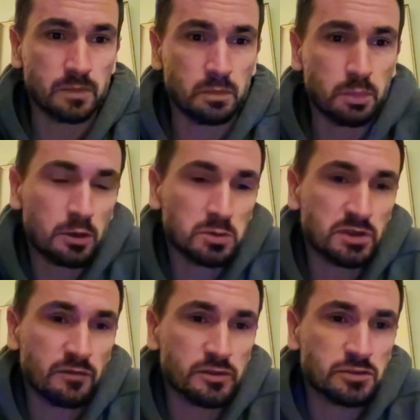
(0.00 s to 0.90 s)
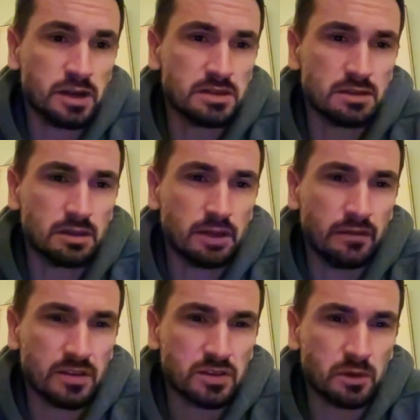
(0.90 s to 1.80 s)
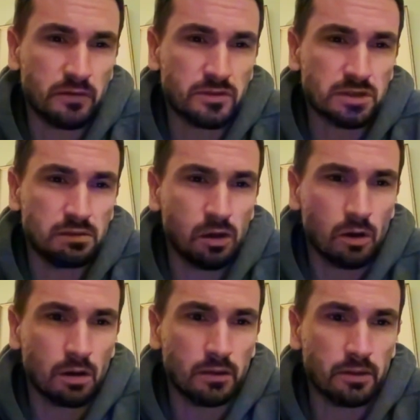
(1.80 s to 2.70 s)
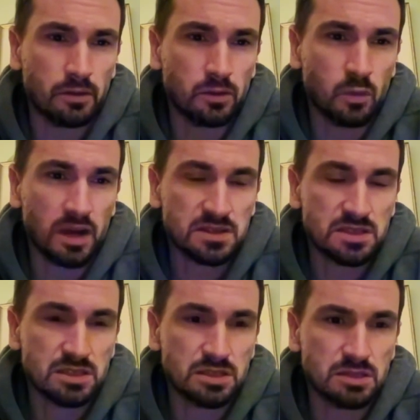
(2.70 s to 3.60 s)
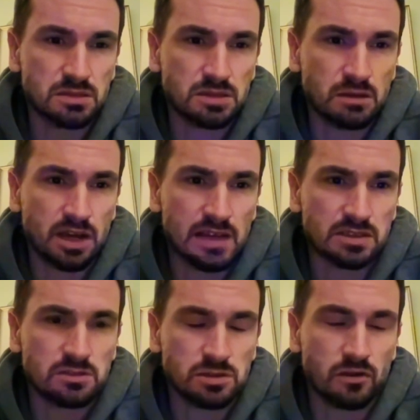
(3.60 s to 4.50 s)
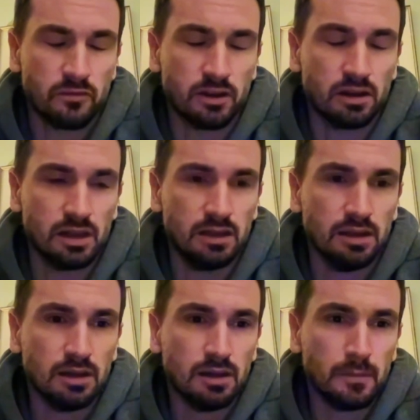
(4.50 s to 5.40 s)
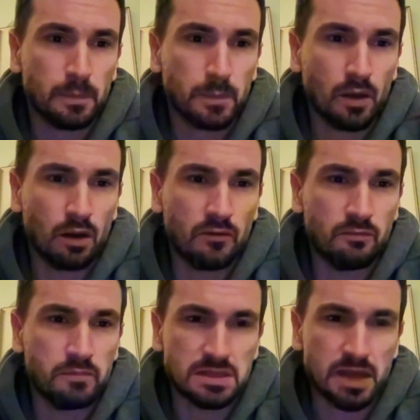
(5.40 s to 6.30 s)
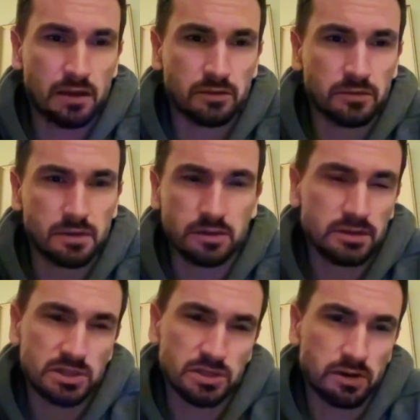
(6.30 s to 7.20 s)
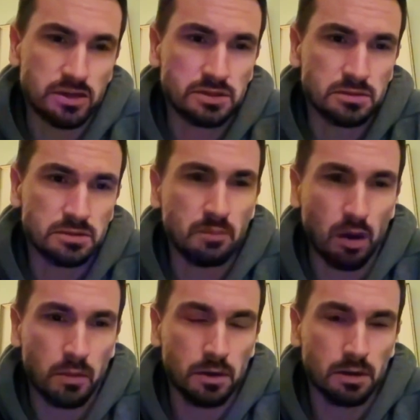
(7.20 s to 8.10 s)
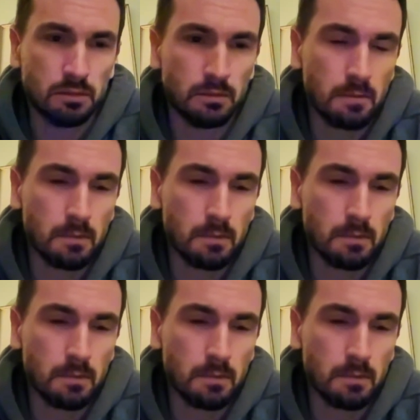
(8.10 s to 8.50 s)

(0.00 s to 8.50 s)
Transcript: but also frustrating that they've had to wait for so long, and the West has so catastrophically kind of mishandled the situation, in my opinion.